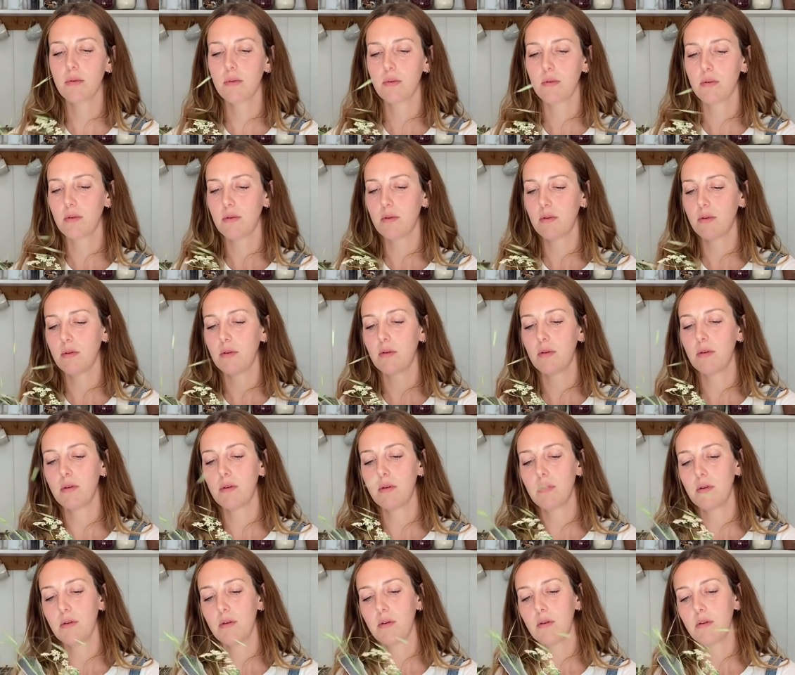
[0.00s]

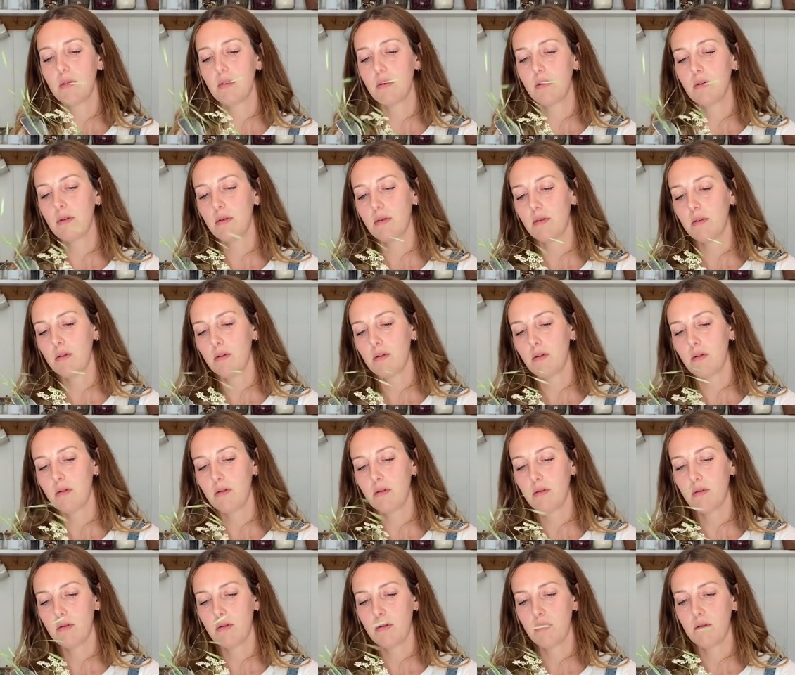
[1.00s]

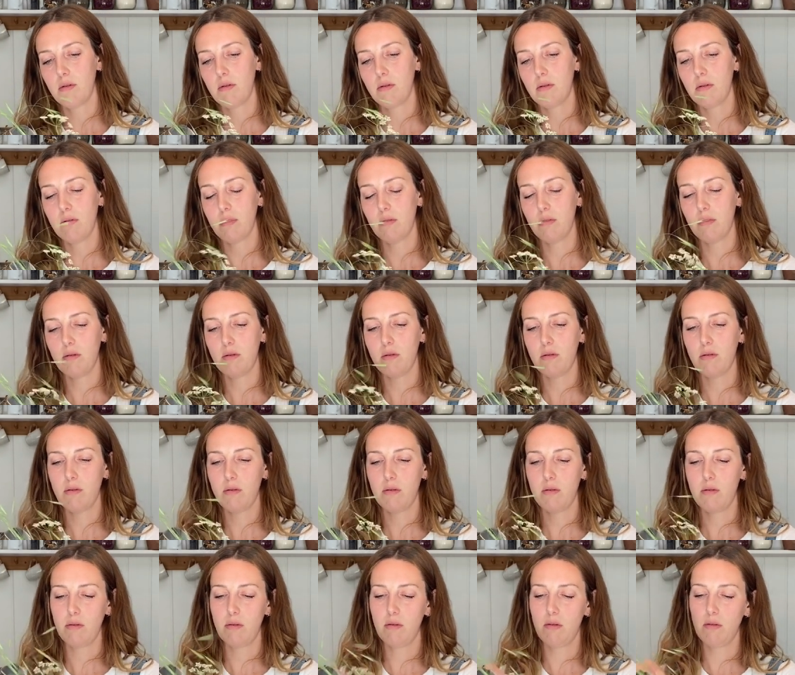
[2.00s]

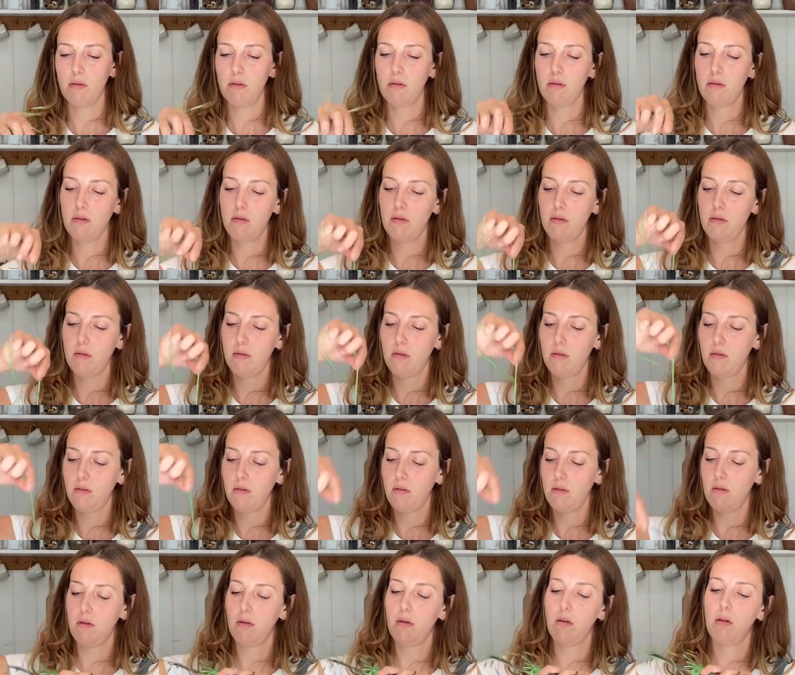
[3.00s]

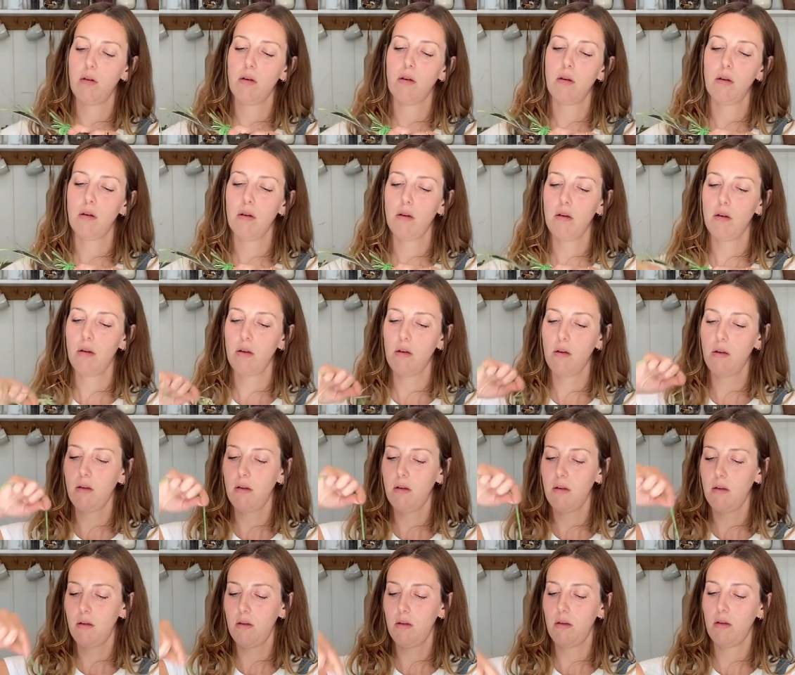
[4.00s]

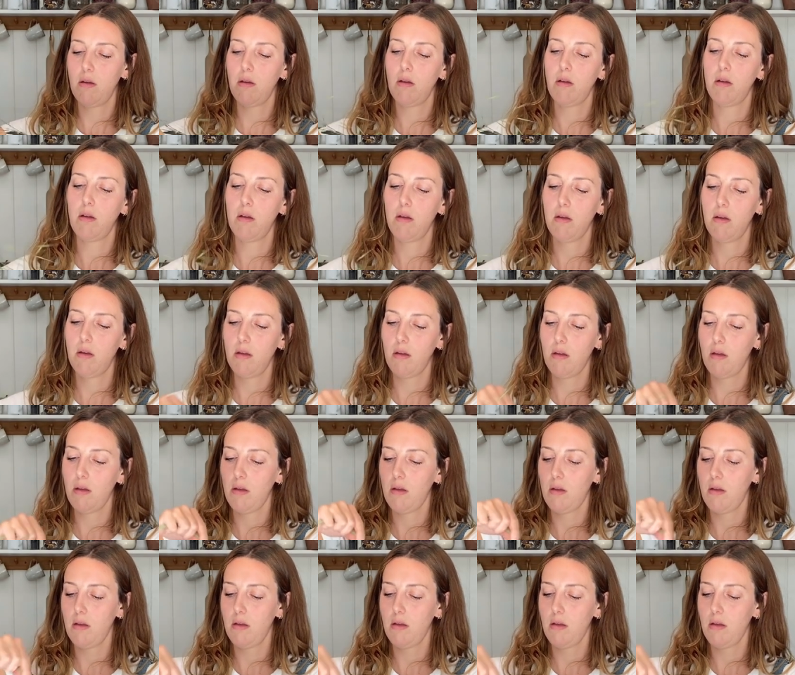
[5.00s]
[no speech]